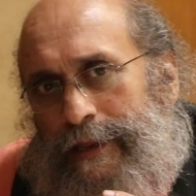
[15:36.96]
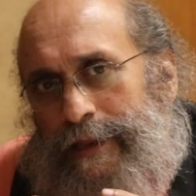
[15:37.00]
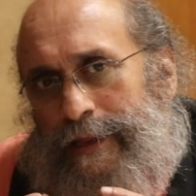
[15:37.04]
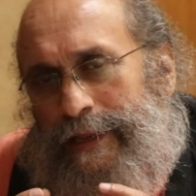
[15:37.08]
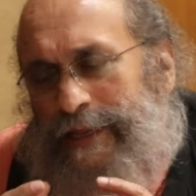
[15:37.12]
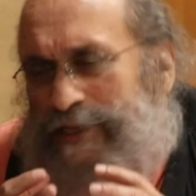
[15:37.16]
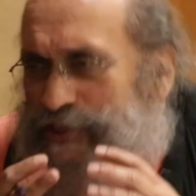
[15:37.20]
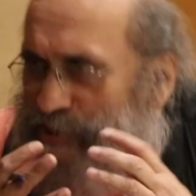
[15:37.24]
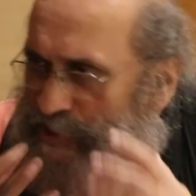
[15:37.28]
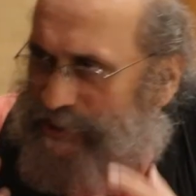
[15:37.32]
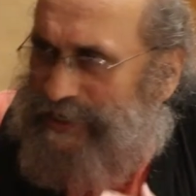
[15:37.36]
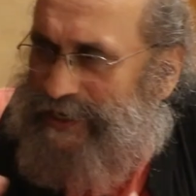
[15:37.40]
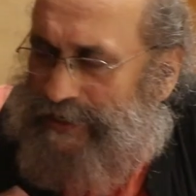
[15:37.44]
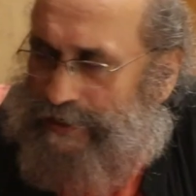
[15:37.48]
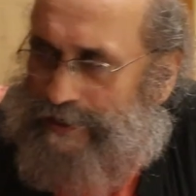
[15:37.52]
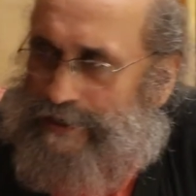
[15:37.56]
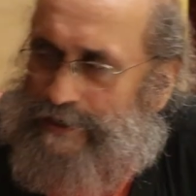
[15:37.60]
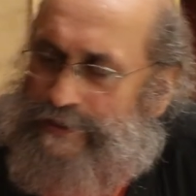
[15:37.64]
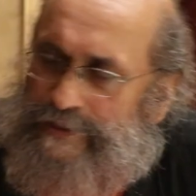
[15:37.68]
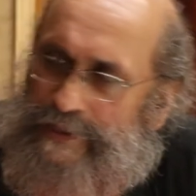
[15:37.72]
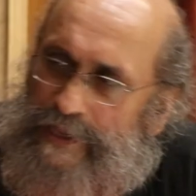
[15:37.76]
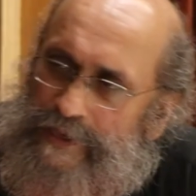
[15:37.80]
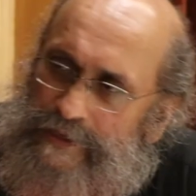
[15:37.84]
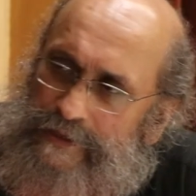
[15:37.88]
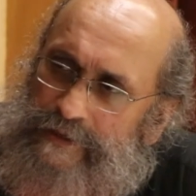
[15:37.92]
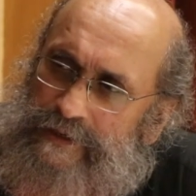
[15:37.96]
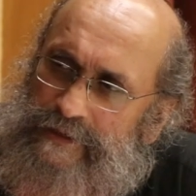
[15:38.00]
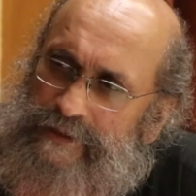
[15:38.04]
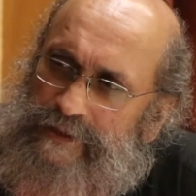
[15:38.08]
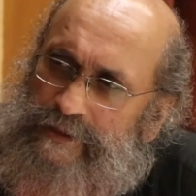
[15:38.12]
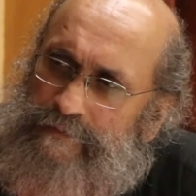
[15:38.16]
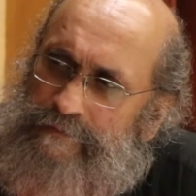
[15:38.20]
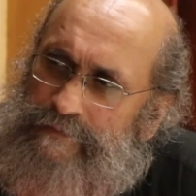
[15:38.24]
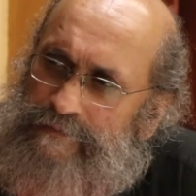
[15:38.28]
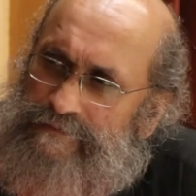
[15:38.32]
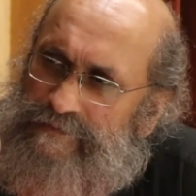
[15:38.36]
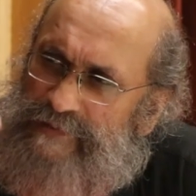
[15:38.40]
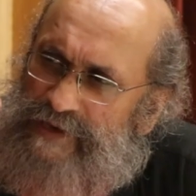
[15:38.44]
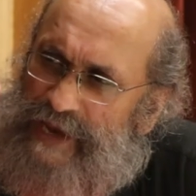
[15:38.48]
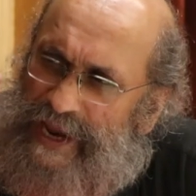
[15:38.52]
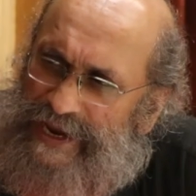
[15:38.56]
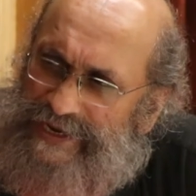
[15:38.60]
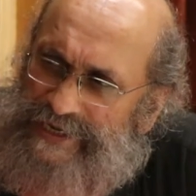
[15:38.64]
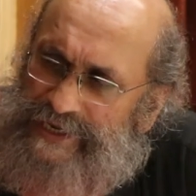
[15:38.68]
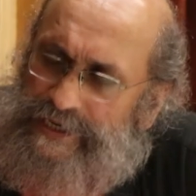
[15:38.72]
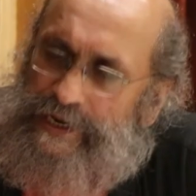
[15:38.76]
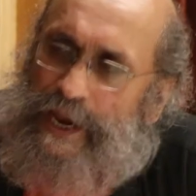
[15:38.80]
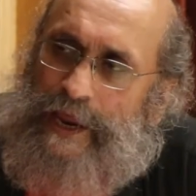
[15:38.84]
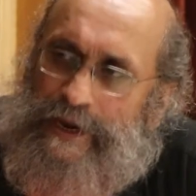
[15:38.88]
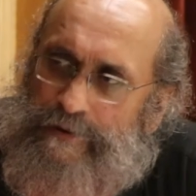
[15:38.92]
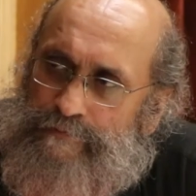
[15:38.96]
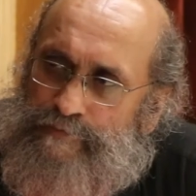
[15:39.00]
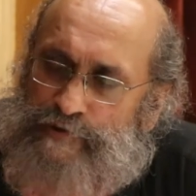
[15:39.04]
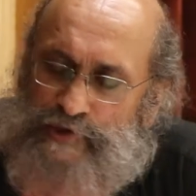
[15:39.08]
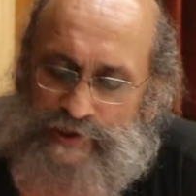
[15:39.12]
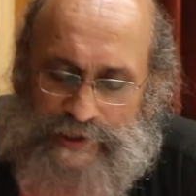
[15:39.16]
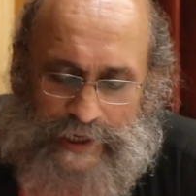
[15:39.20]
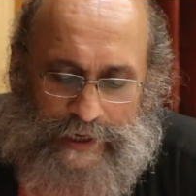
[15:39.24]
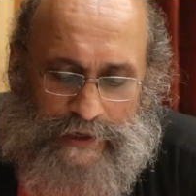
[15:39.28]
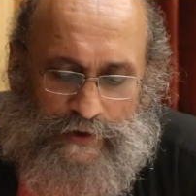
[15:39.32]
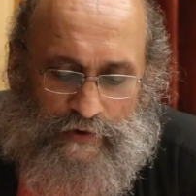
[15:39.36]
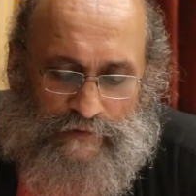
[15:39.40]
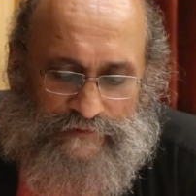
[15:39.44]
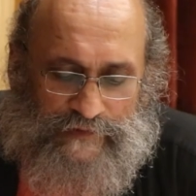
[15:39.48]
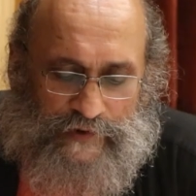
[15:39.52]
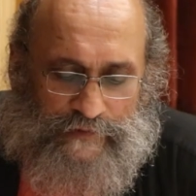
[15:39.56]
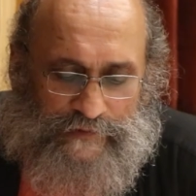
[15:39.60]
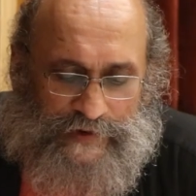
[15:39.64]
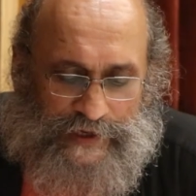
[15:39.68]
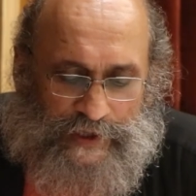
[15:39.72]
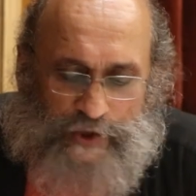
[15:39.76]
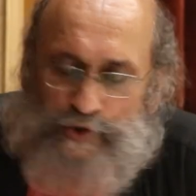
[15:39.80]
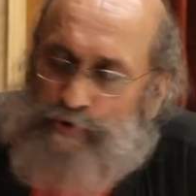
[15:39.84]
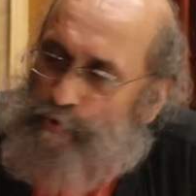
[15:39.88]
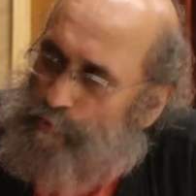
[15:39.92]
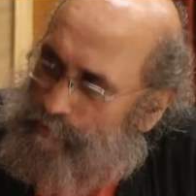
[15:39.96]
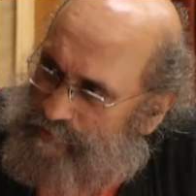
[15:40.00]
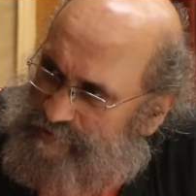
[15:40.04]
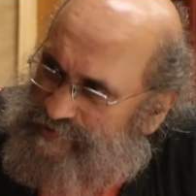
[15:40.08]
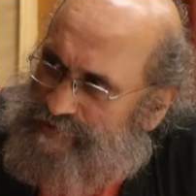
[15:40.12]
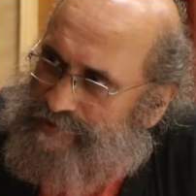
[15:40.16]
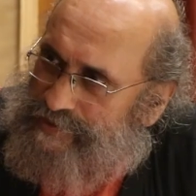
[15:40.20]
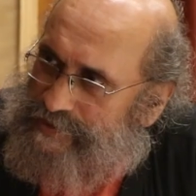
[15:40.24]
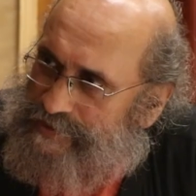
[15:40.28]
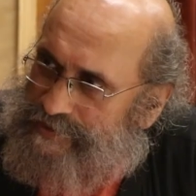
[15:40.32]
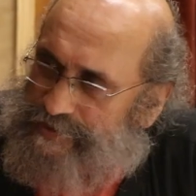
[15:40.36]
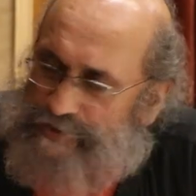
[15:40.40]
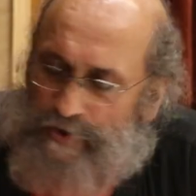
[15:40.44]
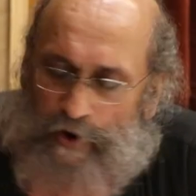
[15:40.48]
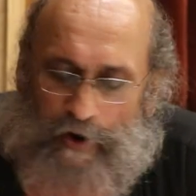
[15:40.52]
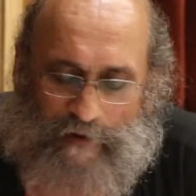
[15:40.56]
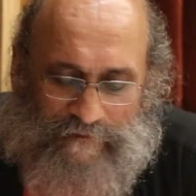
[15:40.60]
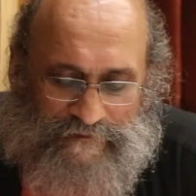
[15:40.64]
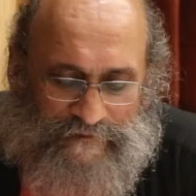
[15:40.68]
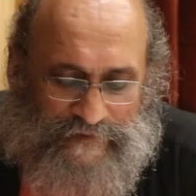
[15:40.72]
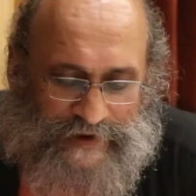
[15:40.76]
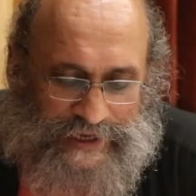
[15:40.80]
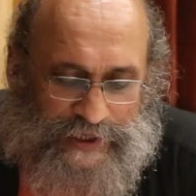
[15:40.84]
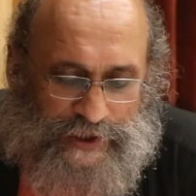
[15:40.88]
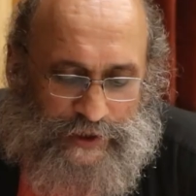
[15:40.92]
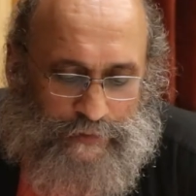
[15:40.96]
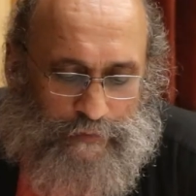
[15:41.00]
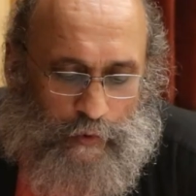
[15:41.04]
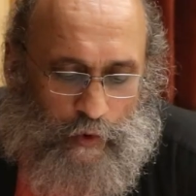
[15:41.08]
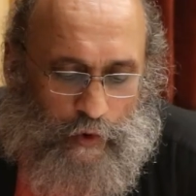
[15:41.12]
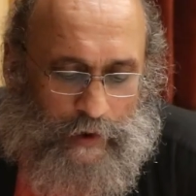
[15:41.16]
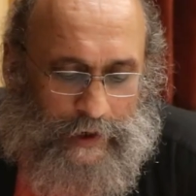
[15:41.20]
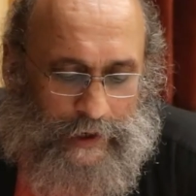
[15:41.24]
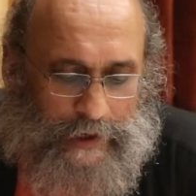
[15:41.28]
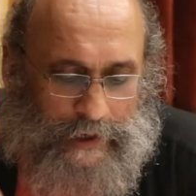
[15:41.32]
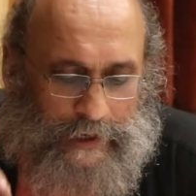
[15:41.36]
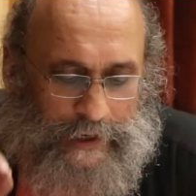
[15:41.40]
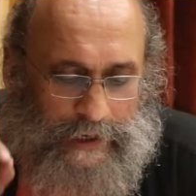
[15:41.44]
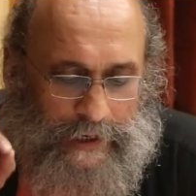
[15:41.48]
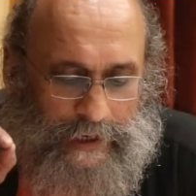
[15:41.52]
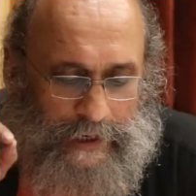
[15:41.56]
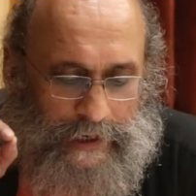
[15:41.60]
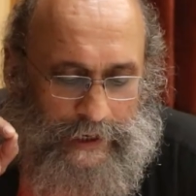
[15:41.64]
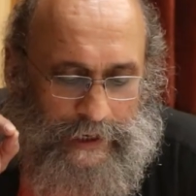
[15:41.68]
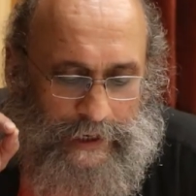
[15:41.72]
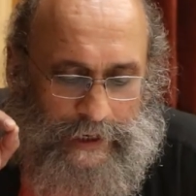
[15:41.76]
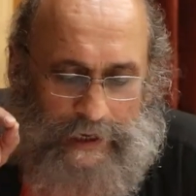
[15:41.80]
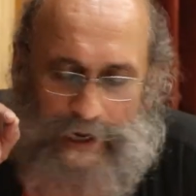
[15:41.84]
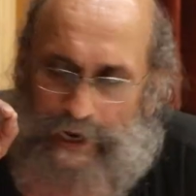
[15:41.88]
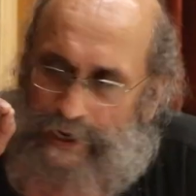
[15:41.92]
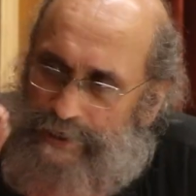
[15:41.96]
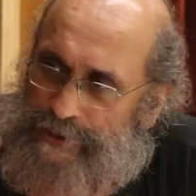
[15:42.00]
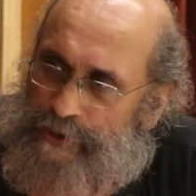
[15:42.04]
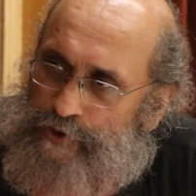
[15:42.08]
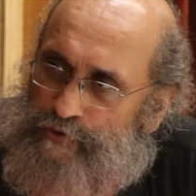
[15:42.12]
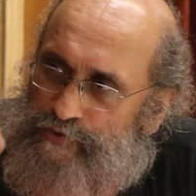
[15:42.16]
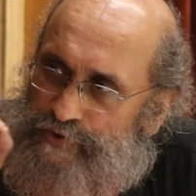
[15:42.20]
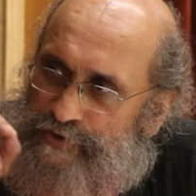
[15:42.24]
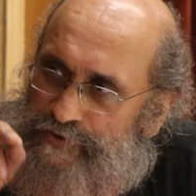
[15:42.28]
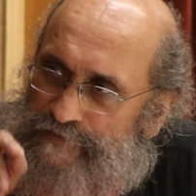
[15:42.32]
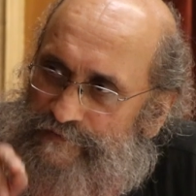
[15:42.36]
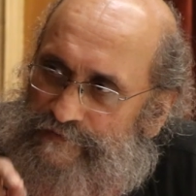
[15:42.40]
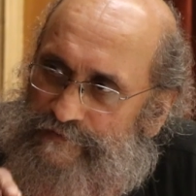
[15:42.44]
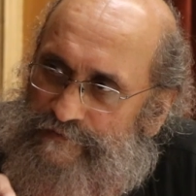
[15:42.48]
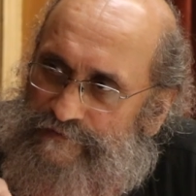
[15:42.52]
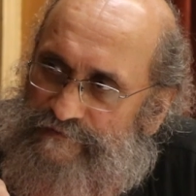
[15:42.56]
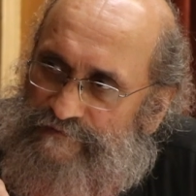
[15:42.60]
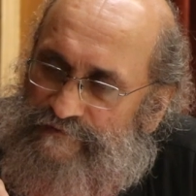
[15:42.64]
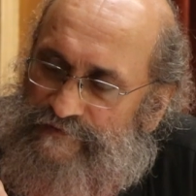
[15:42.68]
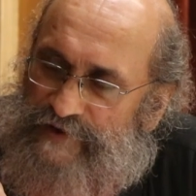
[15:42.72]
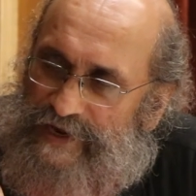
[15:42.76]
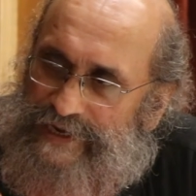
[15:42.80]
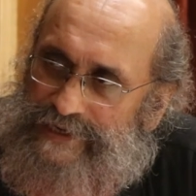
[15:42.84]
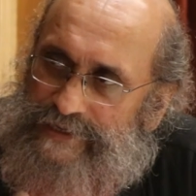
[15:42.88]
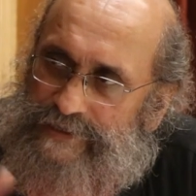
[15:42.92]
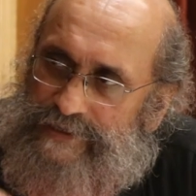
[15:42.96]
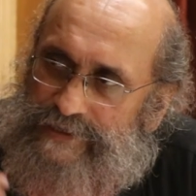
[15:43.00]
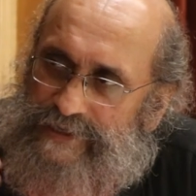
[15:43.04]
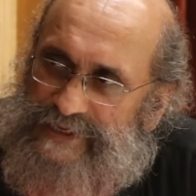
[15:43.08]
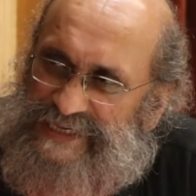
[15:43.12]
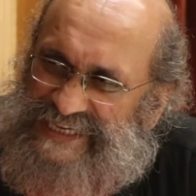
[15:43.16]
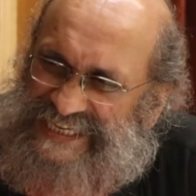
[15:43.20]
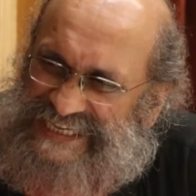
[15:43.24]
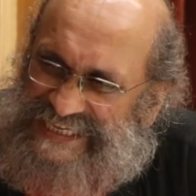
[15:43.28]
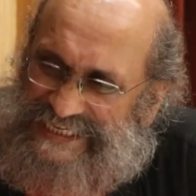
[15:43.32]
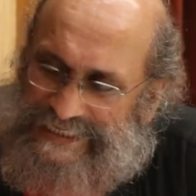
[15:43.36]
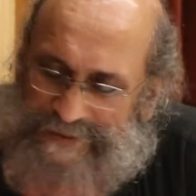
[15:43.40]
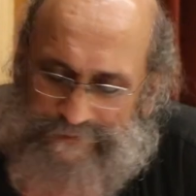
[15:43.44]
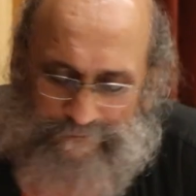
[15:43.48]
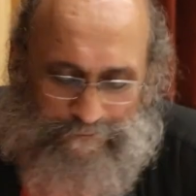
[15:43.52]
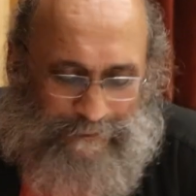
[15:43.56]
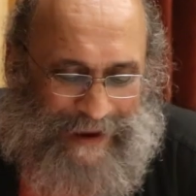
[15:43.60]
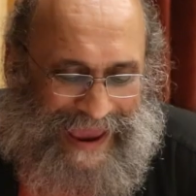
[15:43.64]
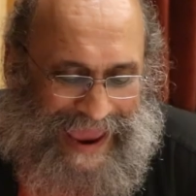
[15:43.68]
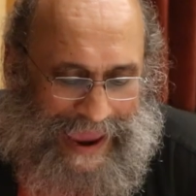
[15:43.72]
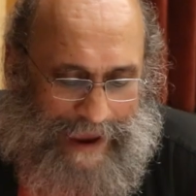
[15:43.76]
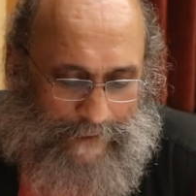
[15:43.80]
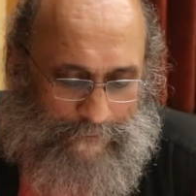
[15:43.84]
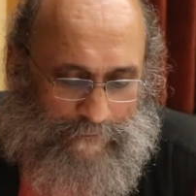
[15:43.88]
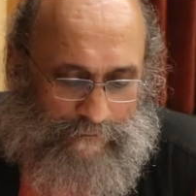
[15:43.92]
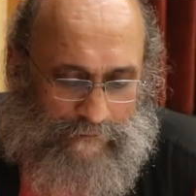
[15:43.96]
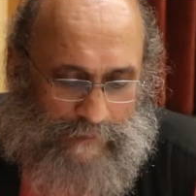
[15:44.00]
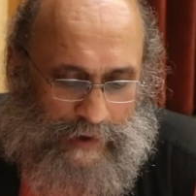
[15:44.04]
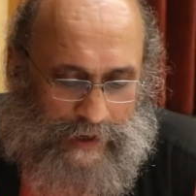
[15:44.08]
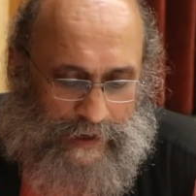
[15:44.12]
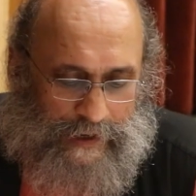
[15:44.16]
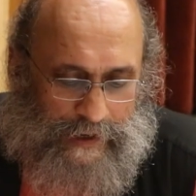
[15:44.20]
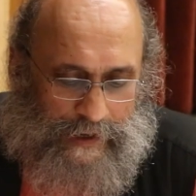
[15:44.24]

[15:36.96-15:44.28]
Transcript: it's clear that the 99% of the resources of Facebook are used to fight spam,